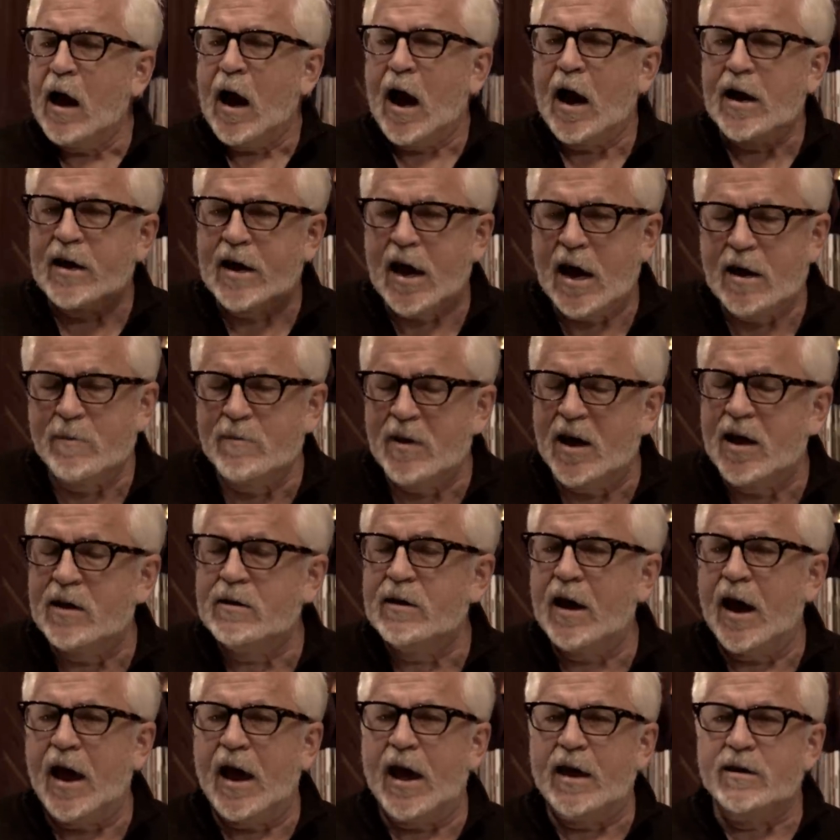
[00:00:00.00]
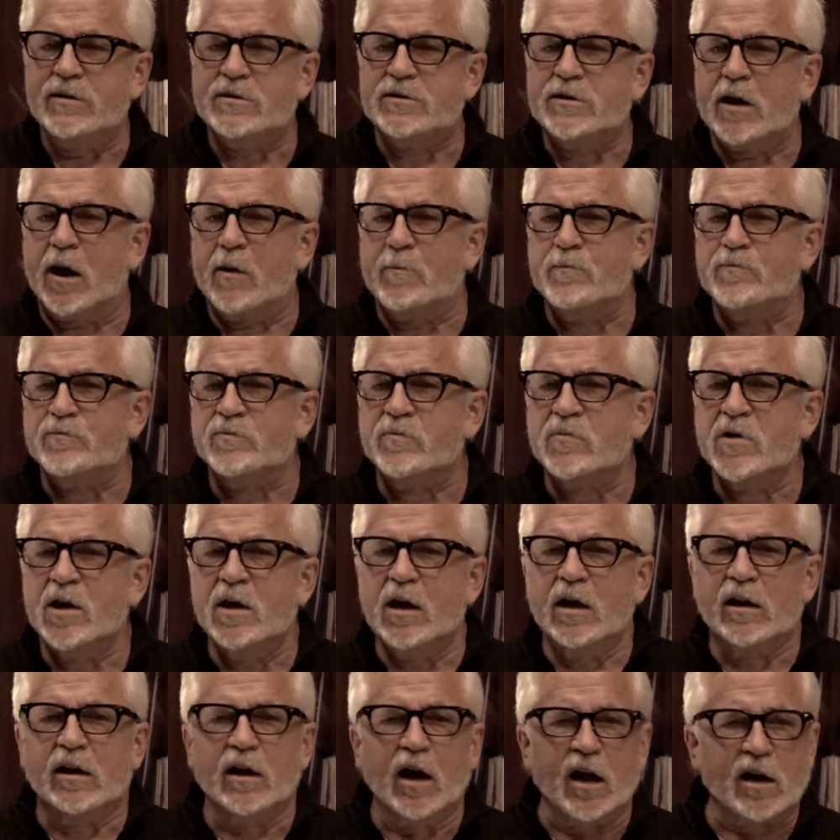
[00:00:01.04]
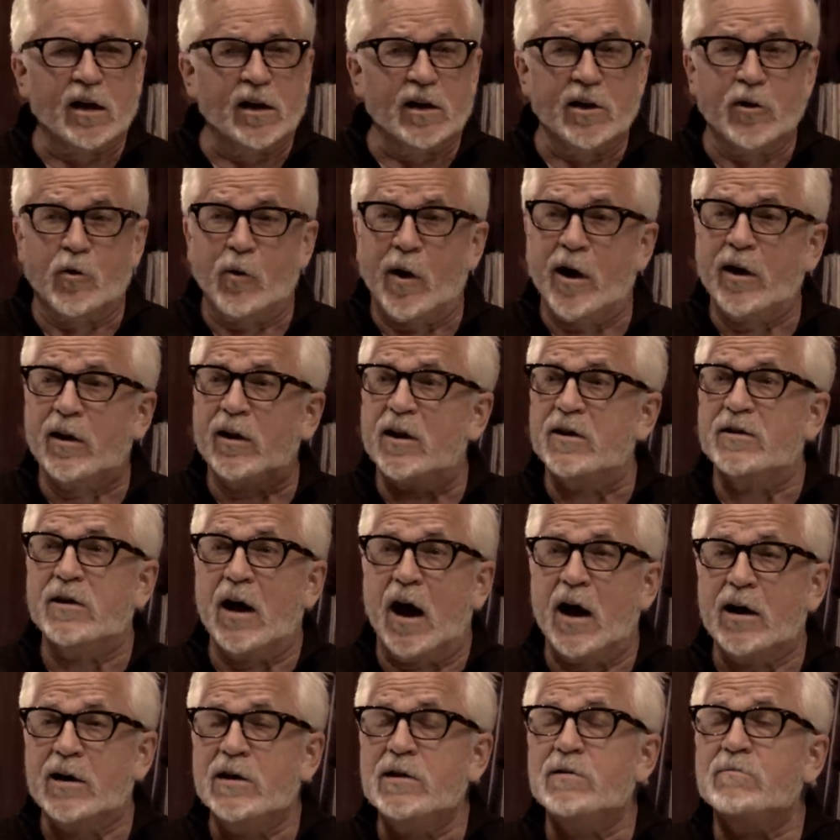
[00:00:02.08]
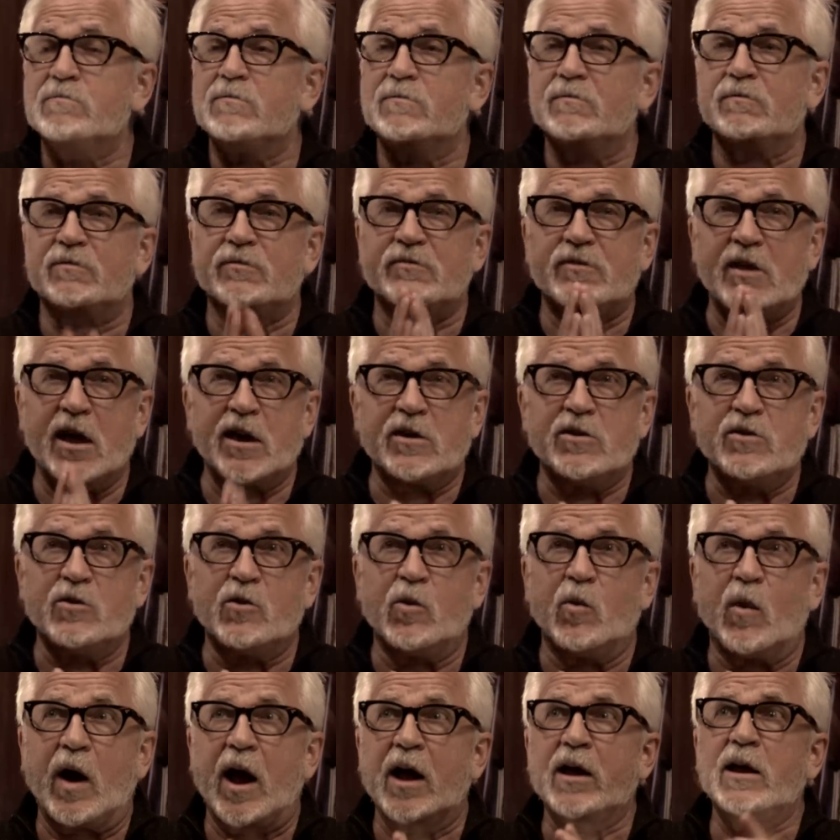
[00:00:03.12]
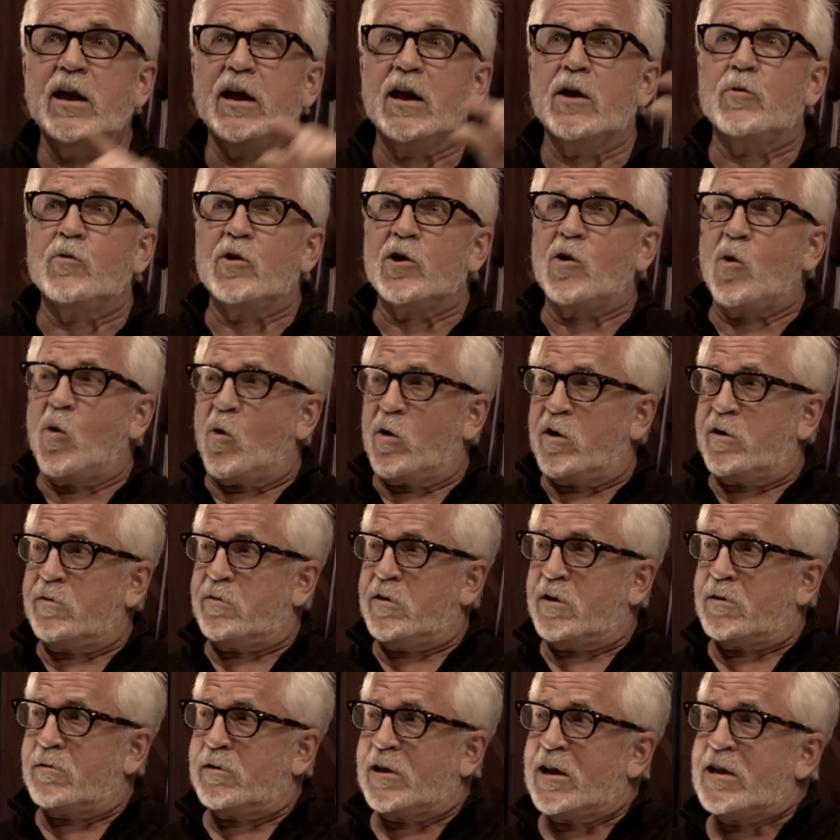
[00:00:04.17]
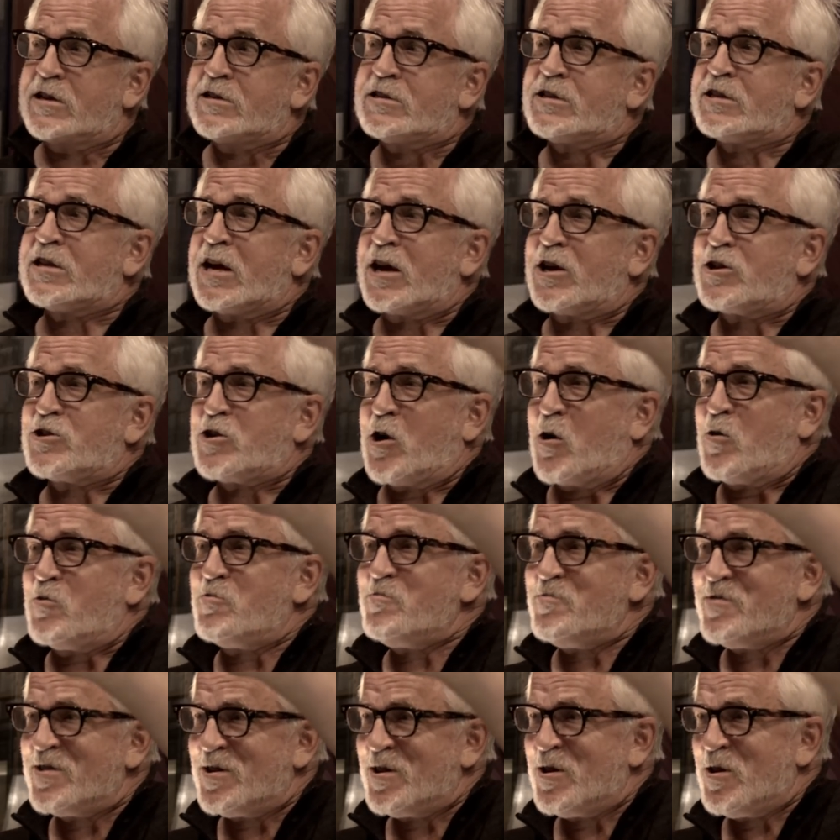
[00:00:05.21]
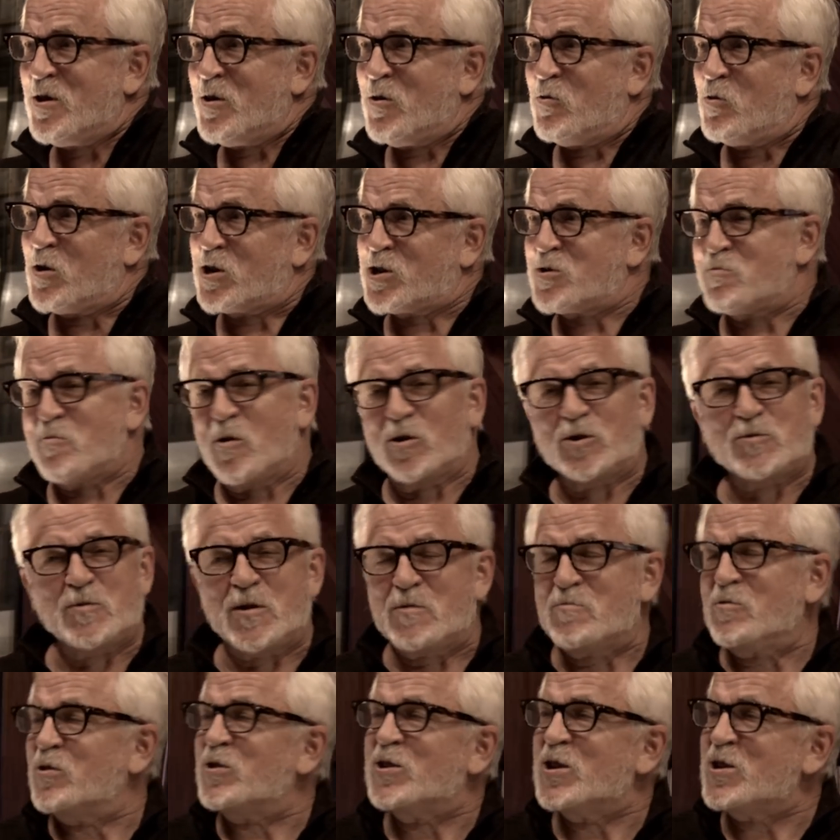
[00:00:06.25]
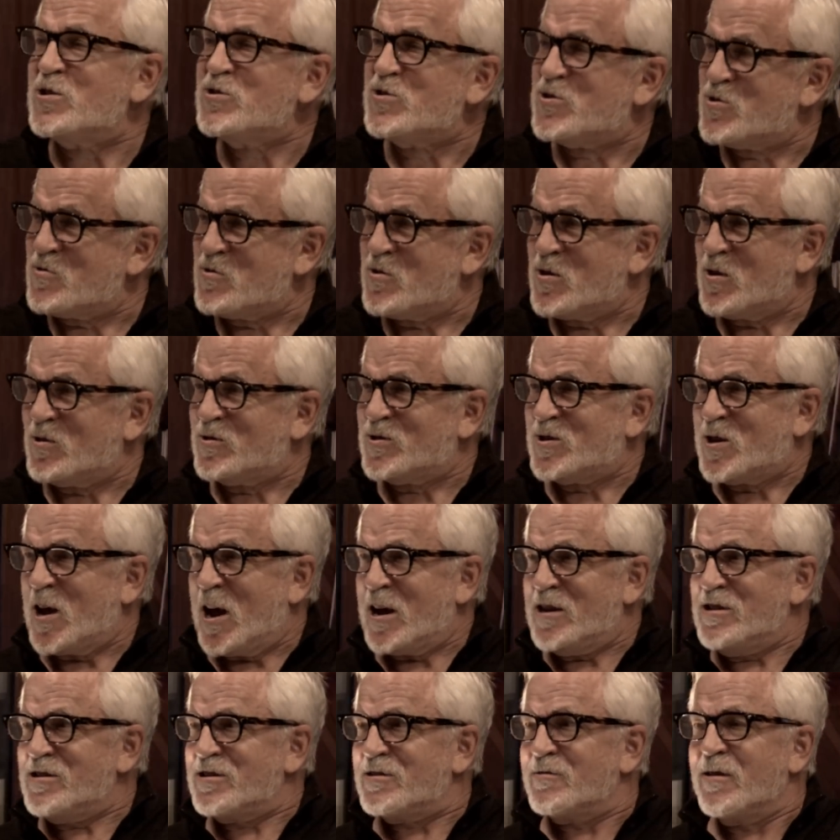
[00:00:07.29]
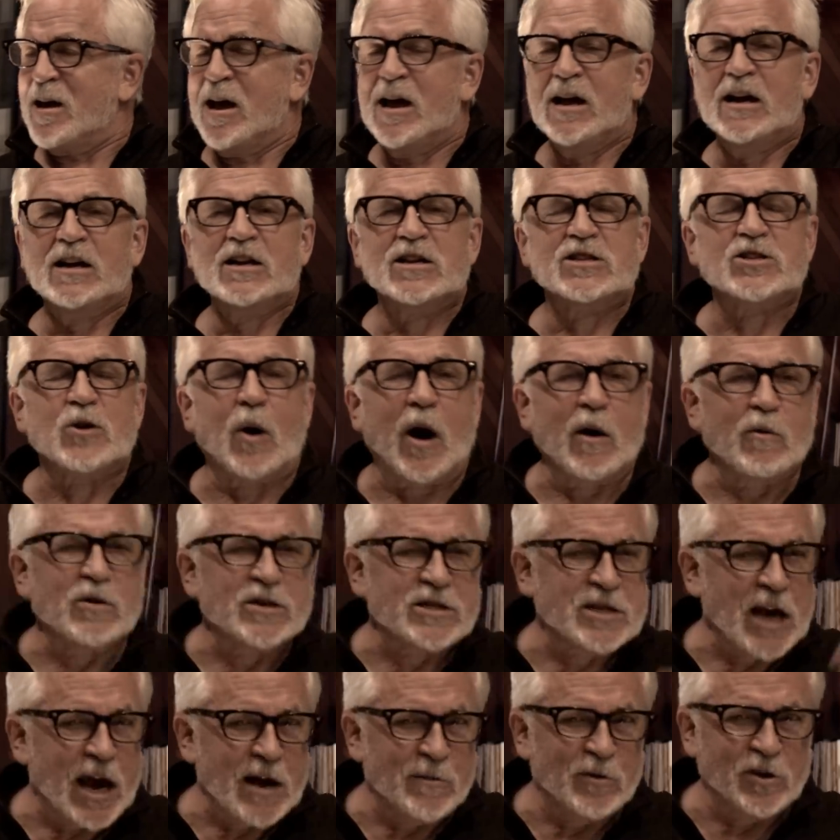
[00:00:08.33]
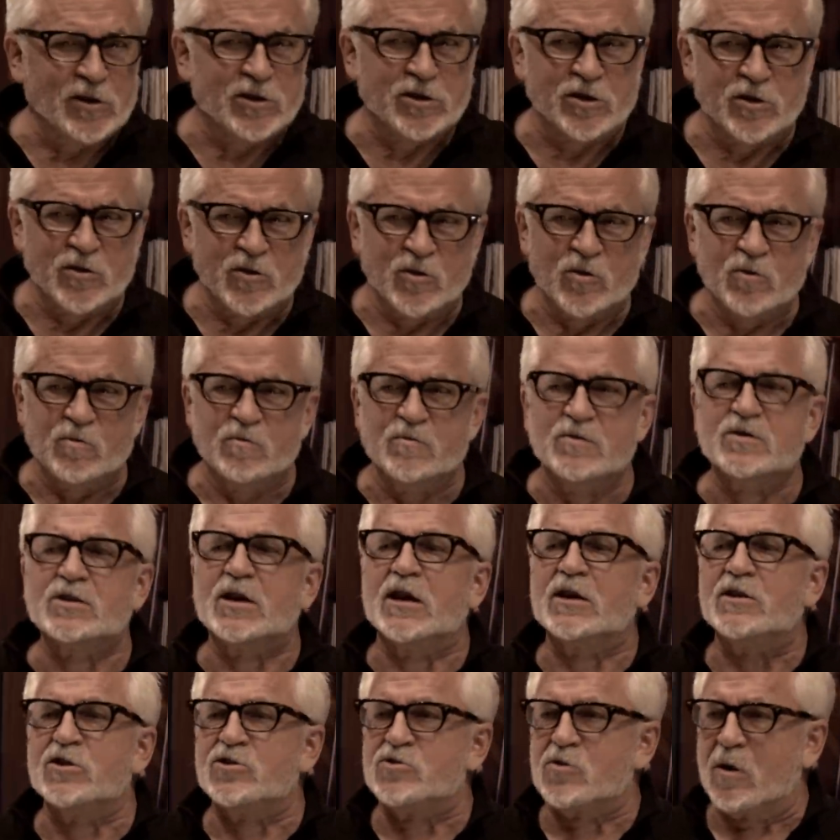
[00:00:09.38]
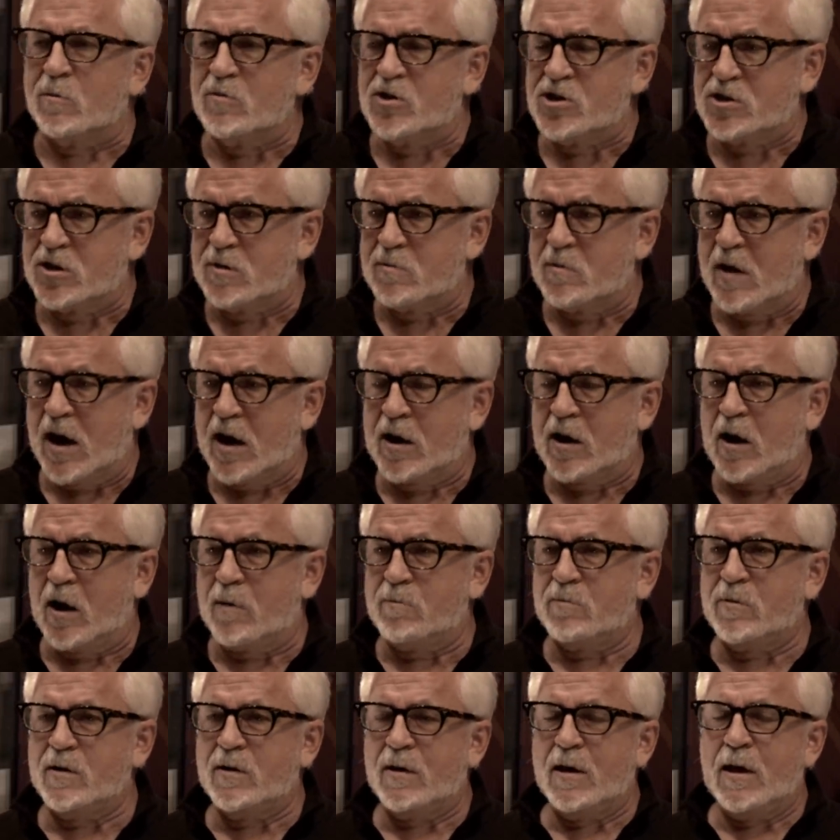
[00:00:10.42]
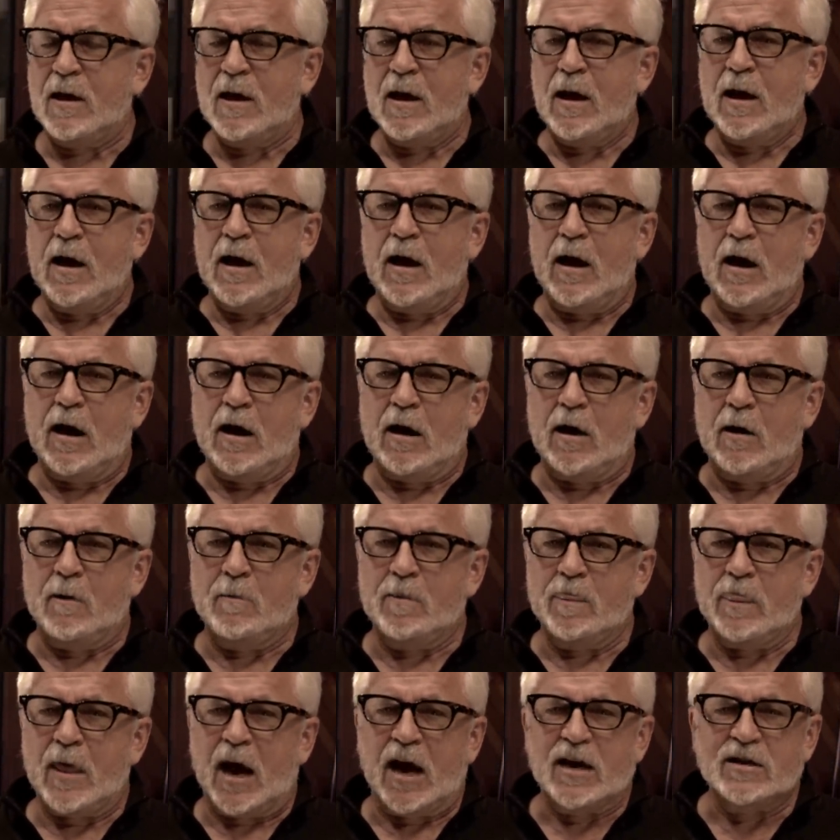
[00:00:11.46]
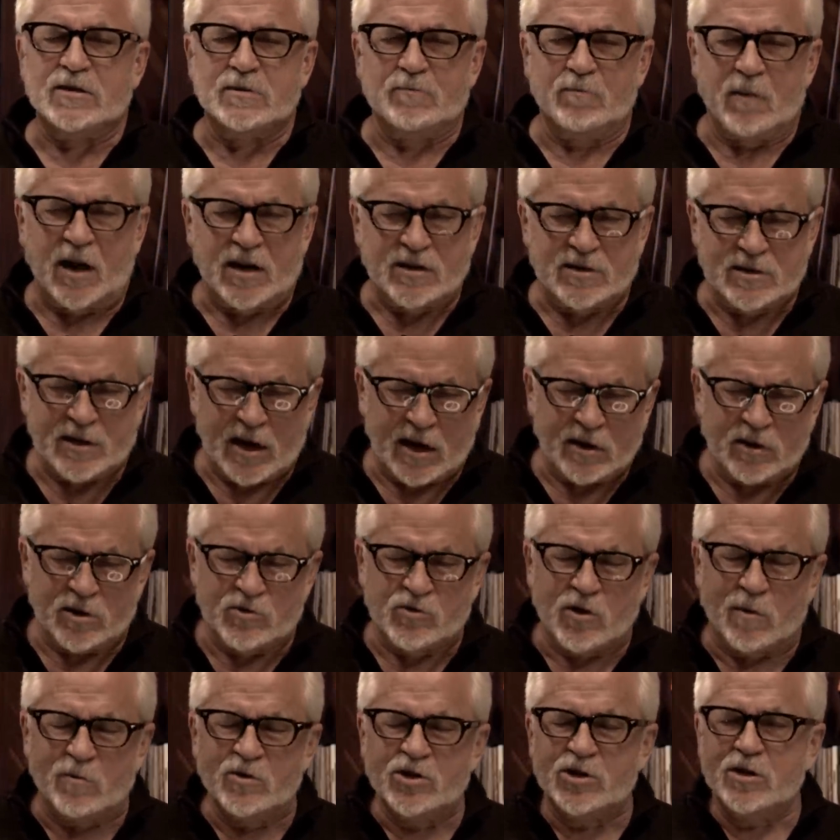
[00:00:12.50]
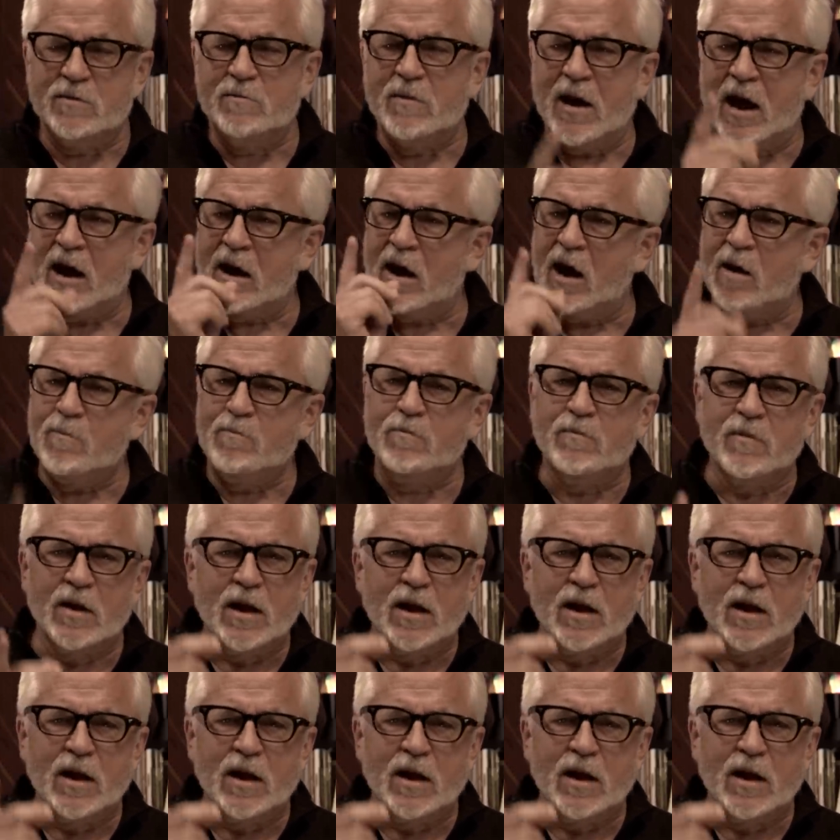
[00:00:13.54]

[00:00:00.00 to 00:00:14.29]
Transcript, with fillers: I came in and um, luckily Greg Ladanyi, thank you, Greg, he had recorded the Linn sync tone, which most people didn't do in those yeah. days. So I was able to sync the drum machine back up. Um, I, I sank the drum machine back up.